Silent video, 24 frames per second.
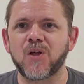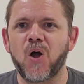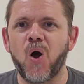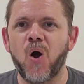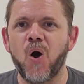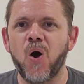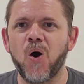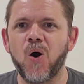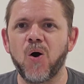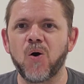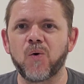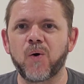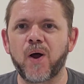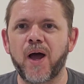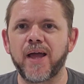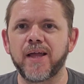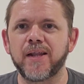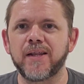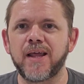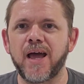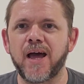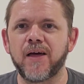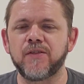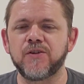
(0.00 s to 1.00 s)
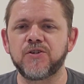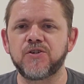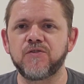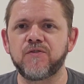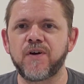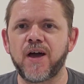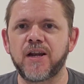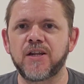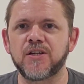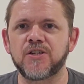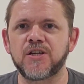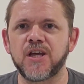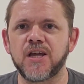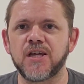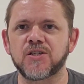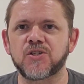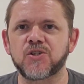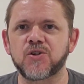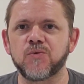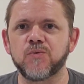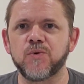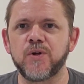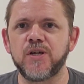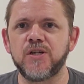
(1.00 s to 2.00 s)
All right, now that you've had a chance
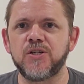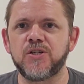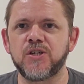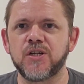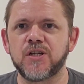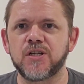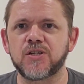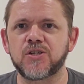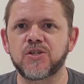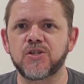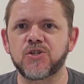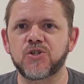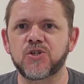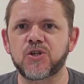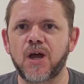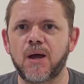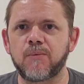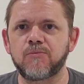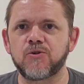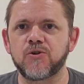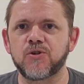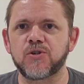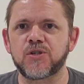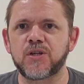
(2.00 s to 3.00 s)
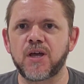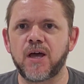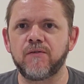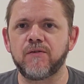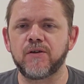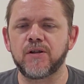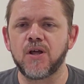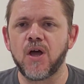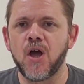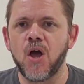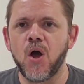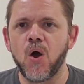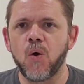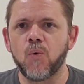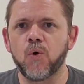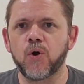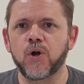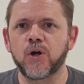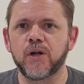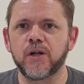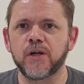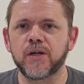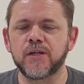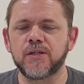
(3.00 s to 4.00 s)
to read Genesis chapter 7, we're
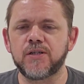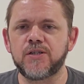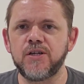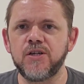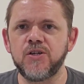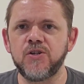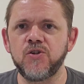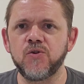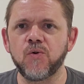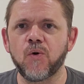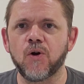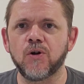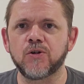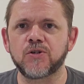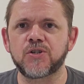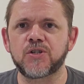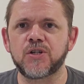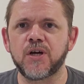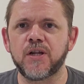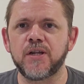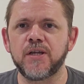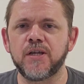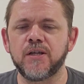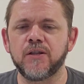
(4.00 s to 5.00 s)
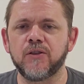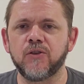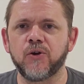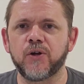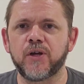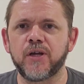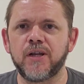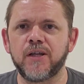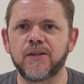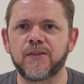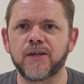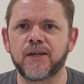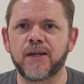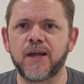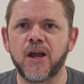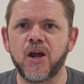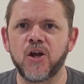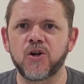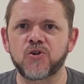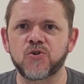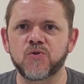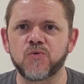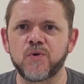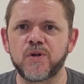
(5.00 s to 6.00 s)
going to continue our study looking at the
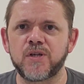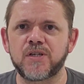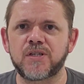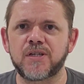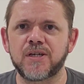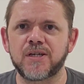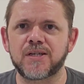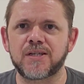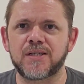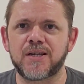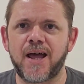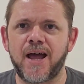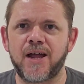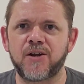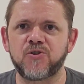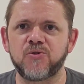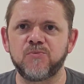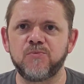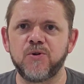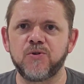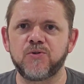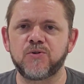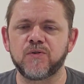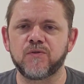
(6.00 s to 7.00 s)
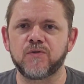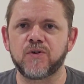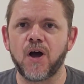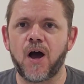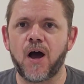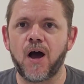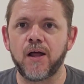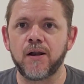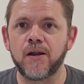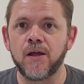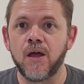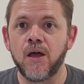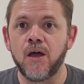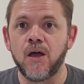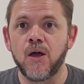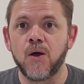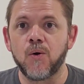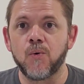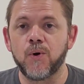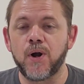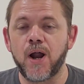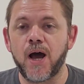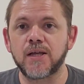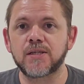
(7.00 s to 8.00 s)
characteristics and attributes of God.
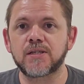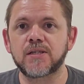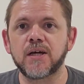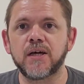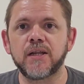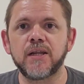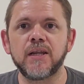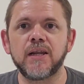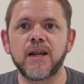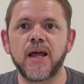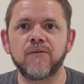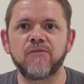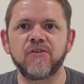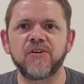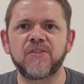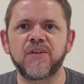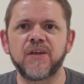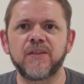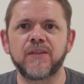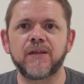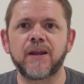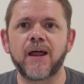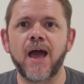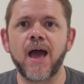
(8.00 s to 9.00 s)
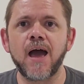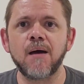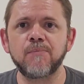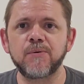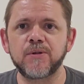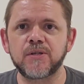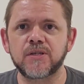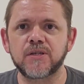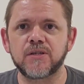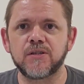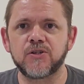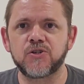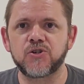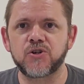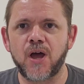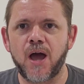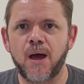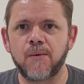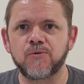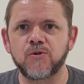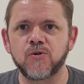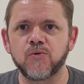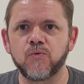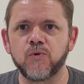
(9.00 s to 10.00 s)
We're not studying everything that happens in the
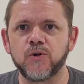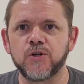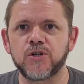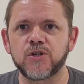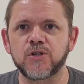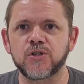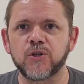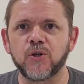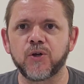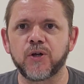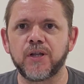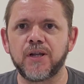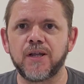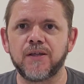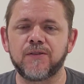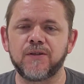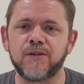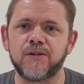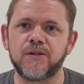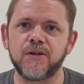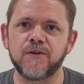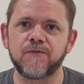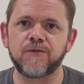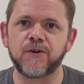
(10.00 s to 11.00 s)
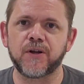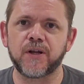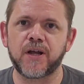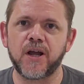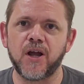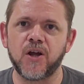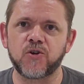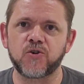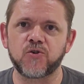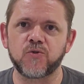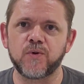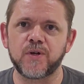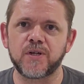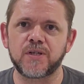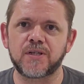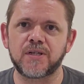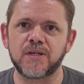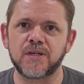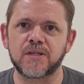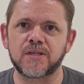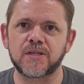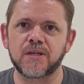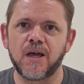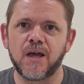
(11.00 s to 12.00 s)
chapter, we're just looking at the different
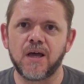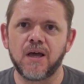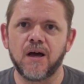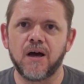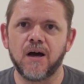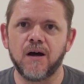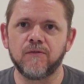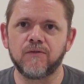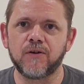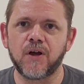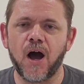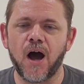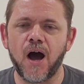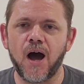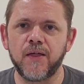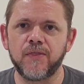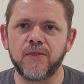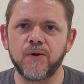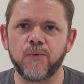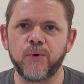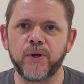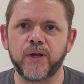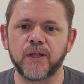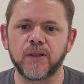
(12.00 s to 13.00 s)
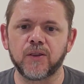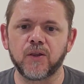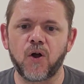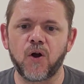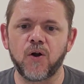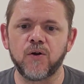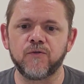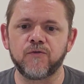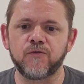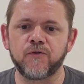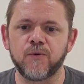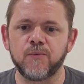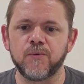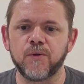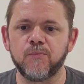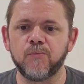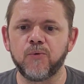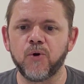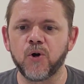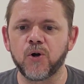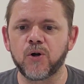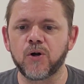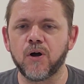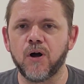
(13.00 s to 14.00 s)
characteristics of God that we can learn from the
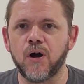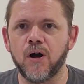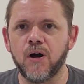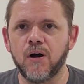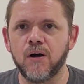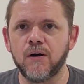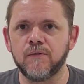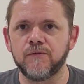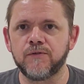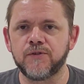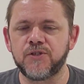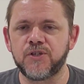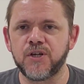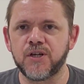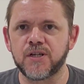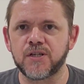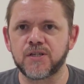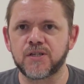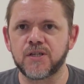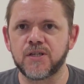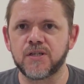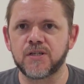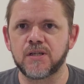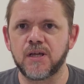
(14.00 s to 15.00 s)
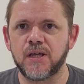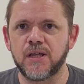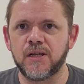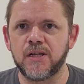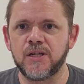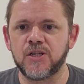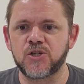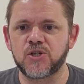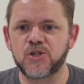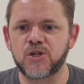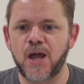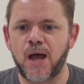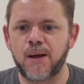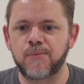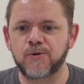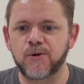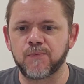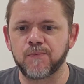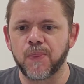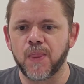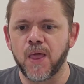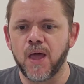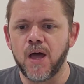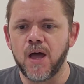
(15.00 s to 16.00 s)
book of Genesis in each
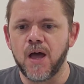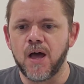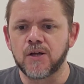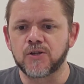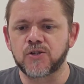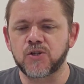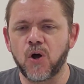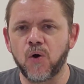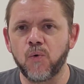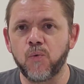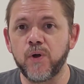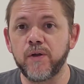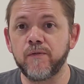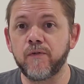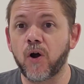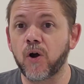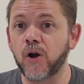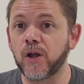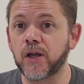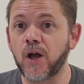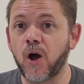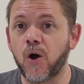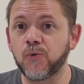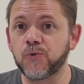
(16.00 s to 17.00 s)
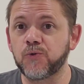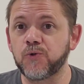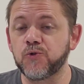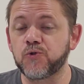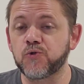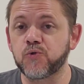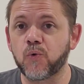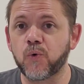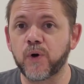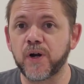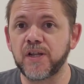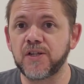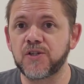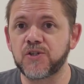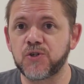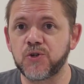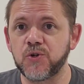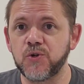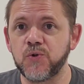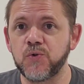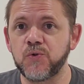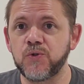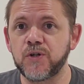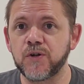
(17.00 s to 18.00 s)
chapter. So we've already gone through
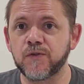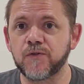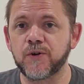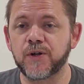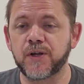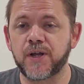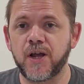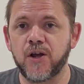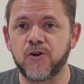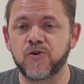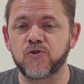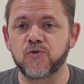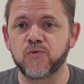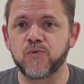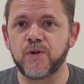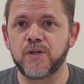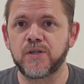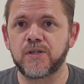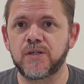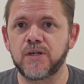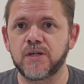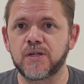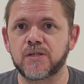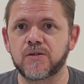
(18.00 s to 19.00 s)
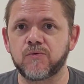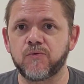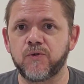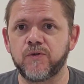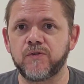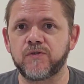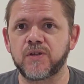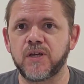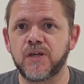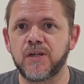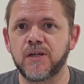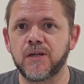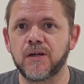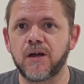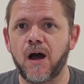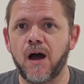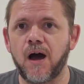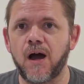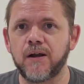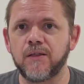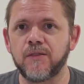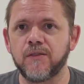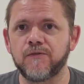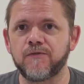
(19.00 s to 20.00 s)
22 different characteristics we've seen in
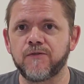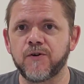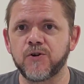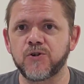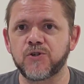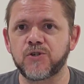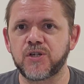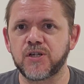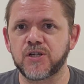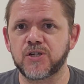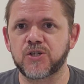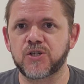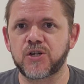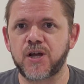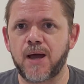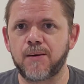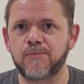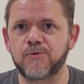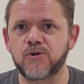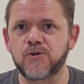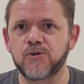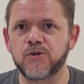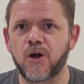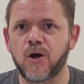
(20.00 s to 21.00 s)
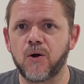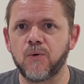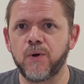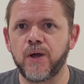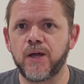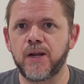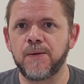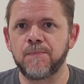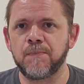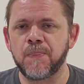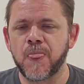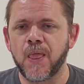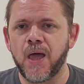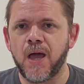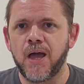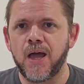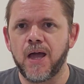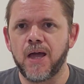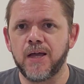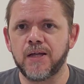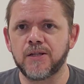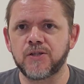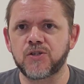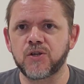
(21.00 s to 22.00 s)
God in the first six chapters already.
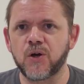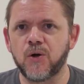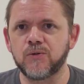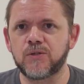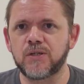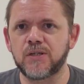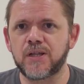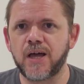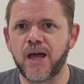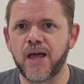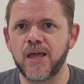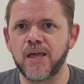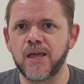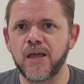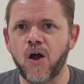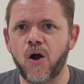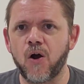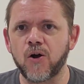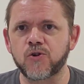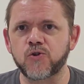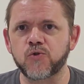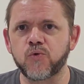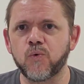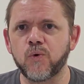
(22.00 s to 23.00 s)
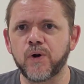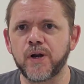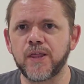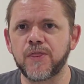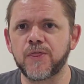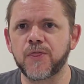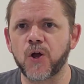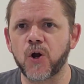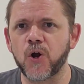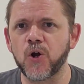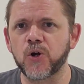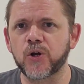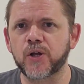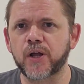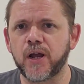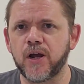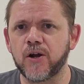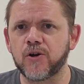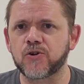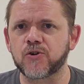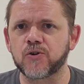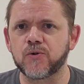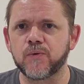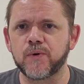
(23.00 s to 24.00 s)
And so today, our 23rd
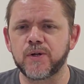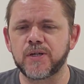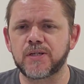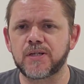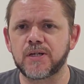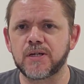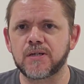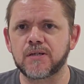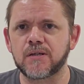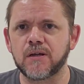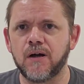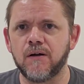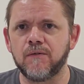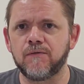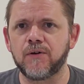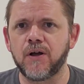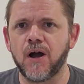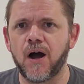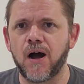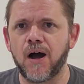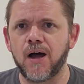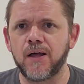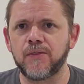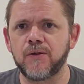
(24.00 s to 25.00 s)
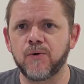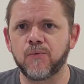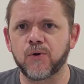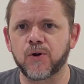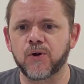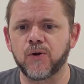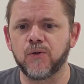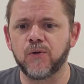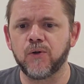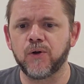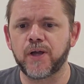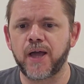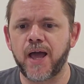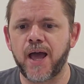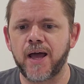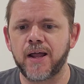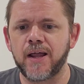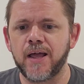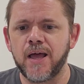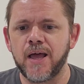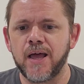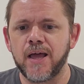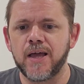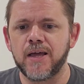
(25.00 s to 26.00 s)
characteristics of God that we're going to look
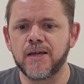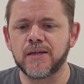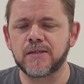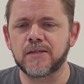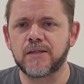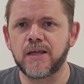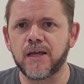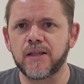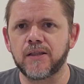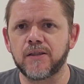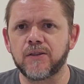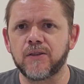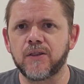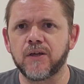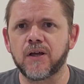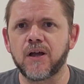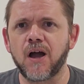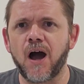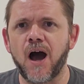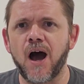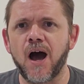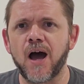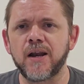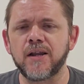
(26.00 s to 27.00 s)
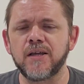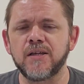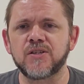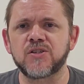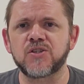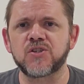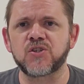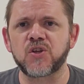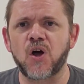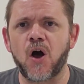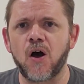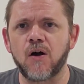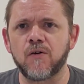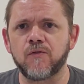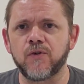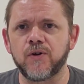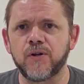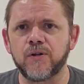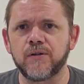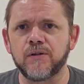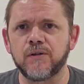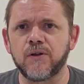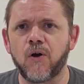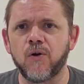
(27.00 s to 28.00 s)
at is that the God is
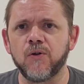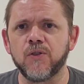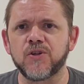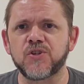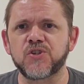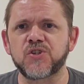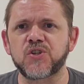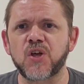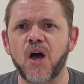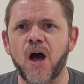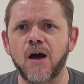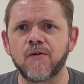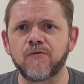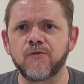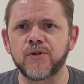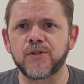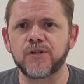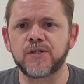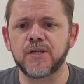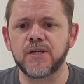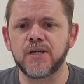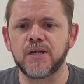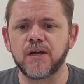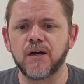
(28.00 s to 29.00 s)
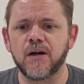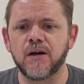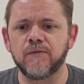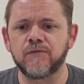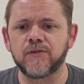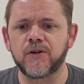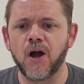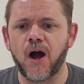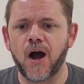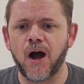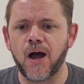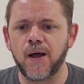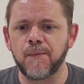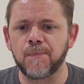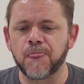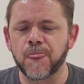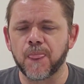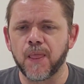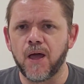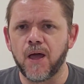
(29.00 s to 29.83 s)
sovereign, or the sovereignty of God.